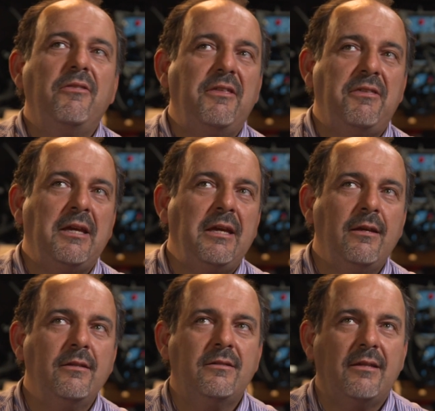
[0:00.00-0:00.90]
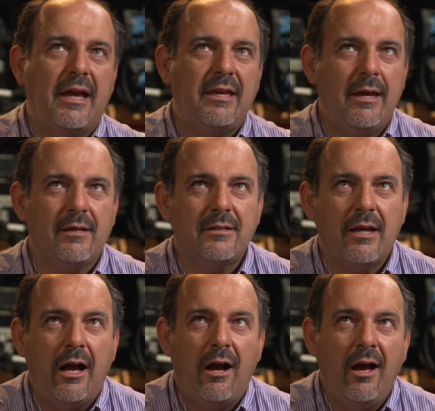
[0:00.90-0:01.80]
the thing is that yes.
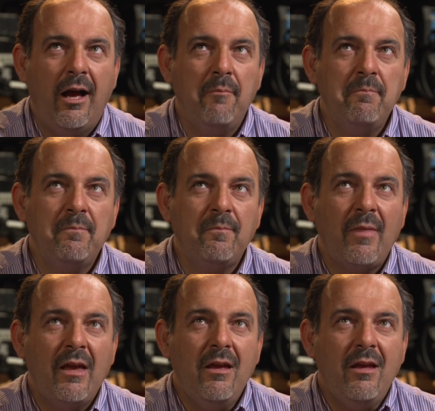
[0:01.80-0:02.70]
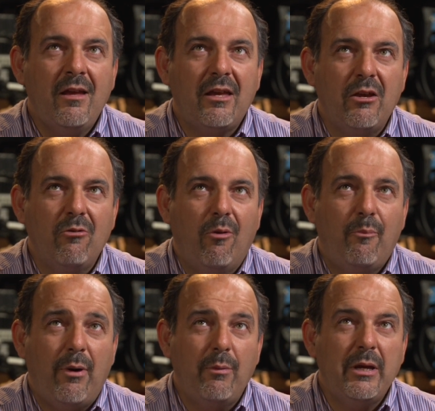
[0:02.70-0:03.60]
You
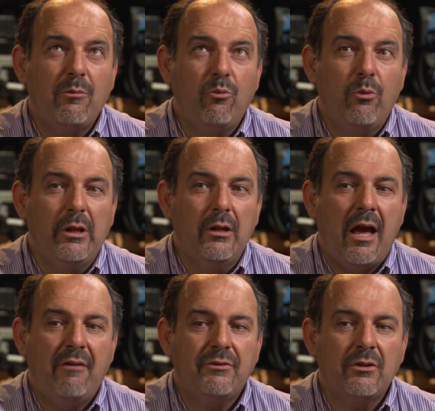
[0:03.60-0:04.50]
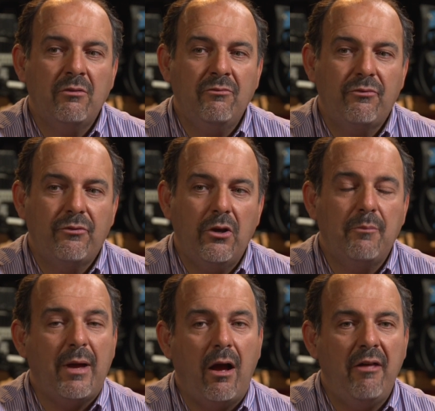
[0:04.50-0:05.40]
probably will have to
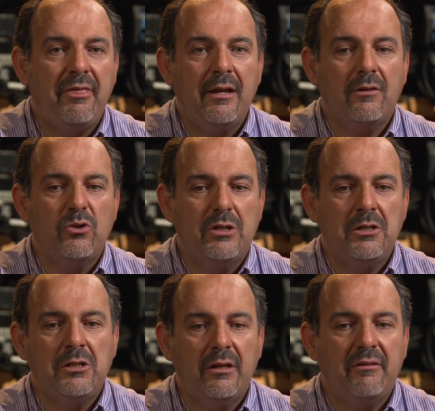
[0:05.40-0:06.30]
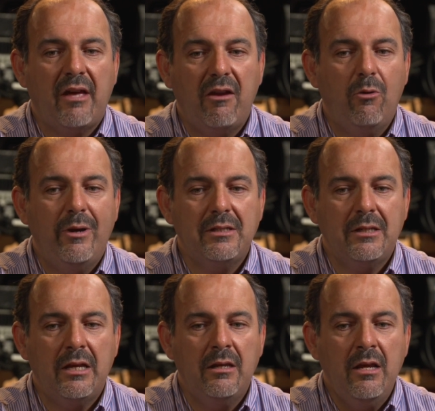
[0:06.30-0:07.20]
convert, but I think traditionally they always
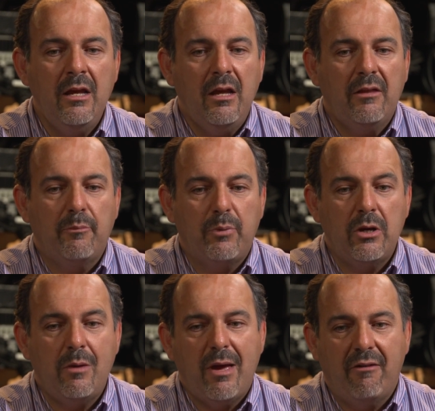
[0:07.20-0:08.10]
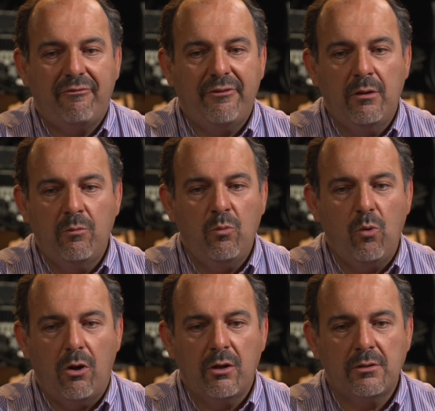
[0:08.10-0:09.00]
said the beauty about film
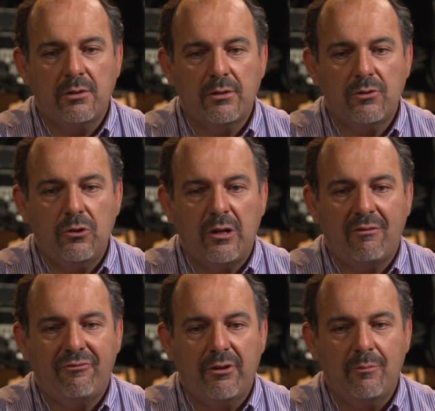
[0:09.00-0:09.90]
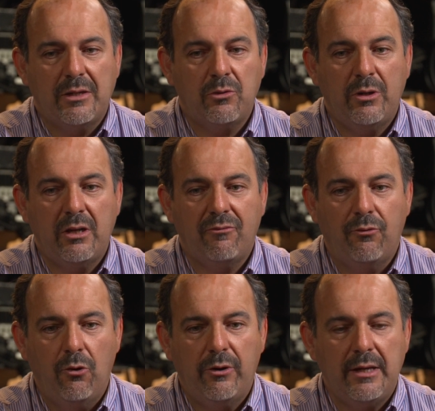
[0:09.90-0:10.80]
was shooting film at
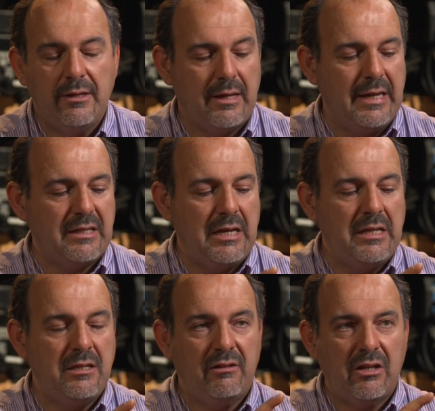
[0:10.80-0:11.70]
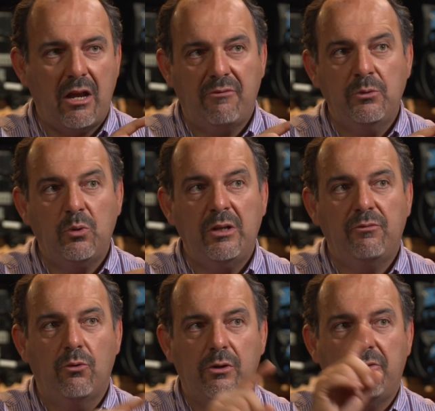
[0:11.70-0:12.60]
24 is it's easy to go from
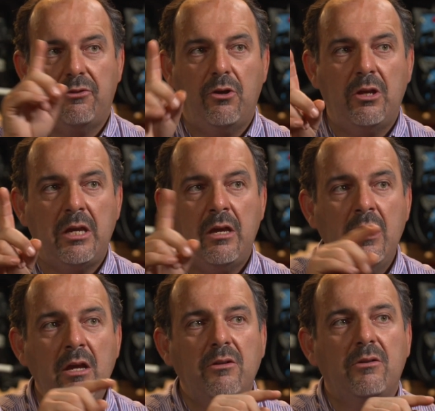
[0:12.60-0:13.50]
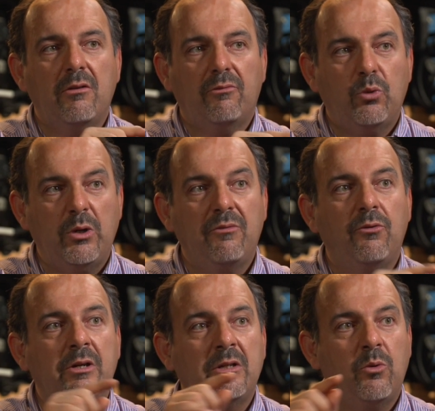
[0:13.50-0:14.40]
24 to 30,
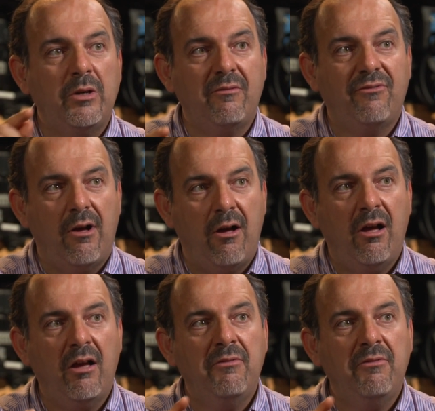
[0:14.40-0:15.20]
24 to 25.